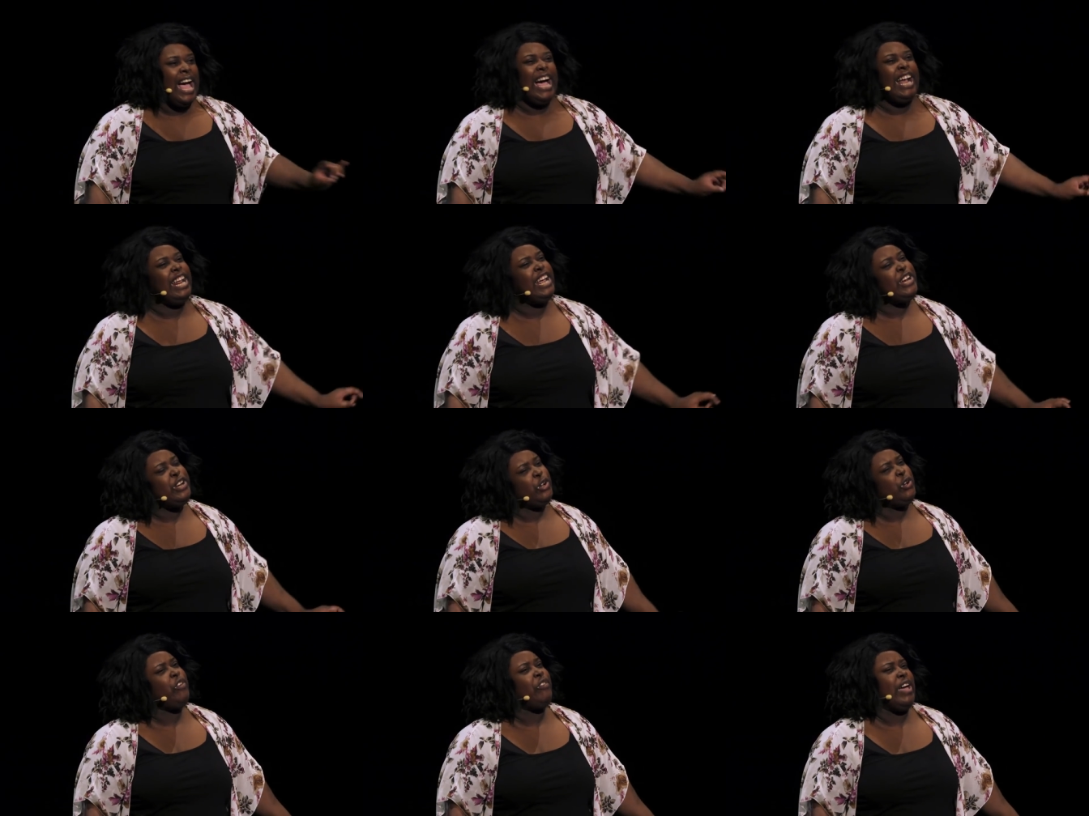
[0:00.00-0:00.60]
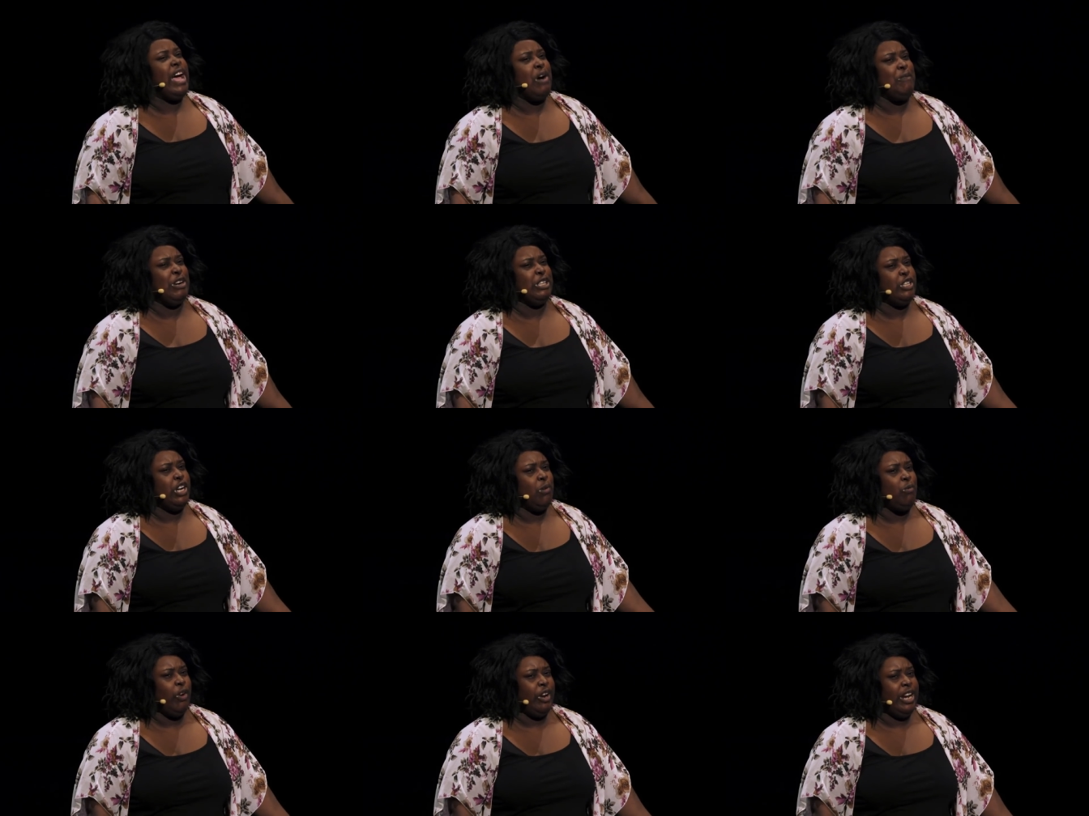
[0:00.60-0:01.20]
I didn't do that when I
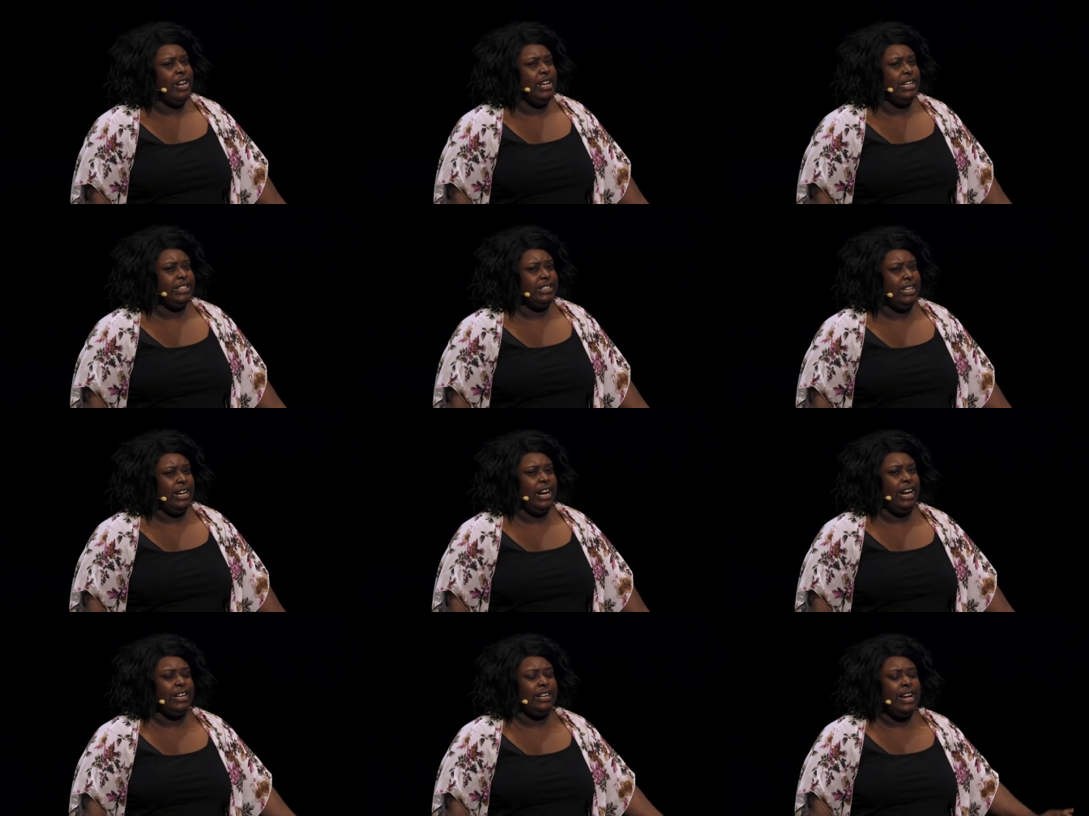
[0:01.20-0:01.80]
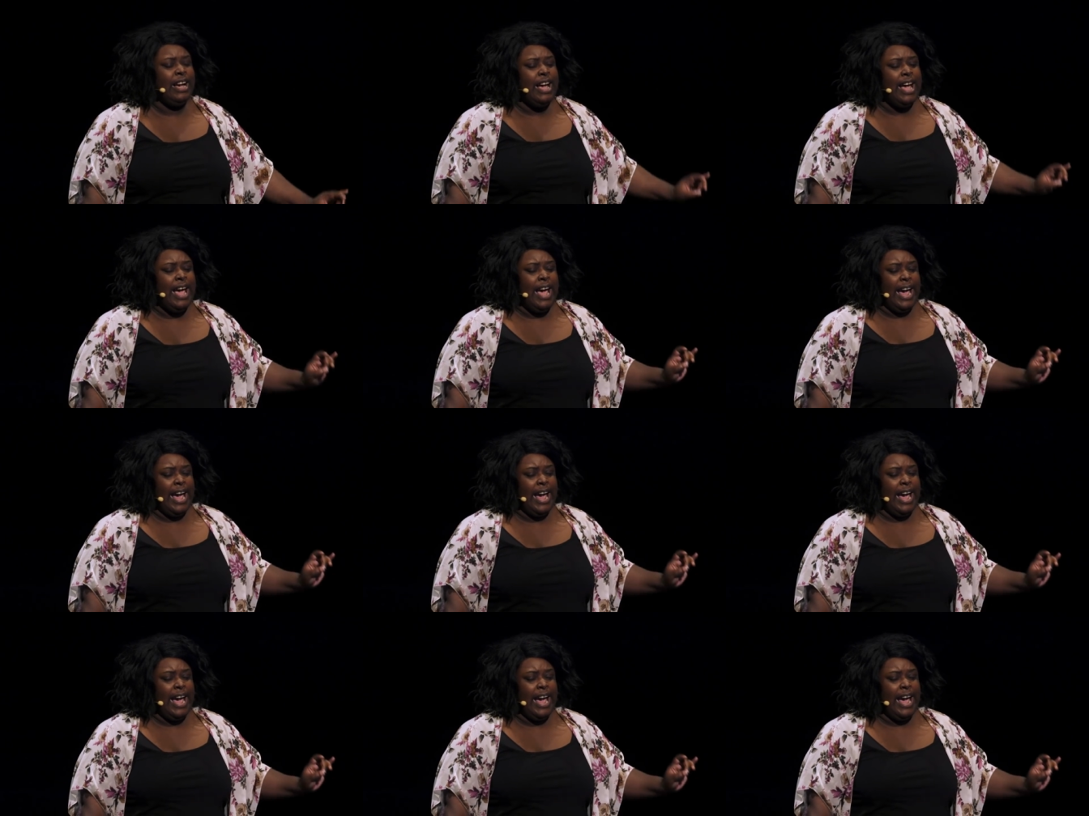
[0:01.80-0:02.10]
started working at Slack.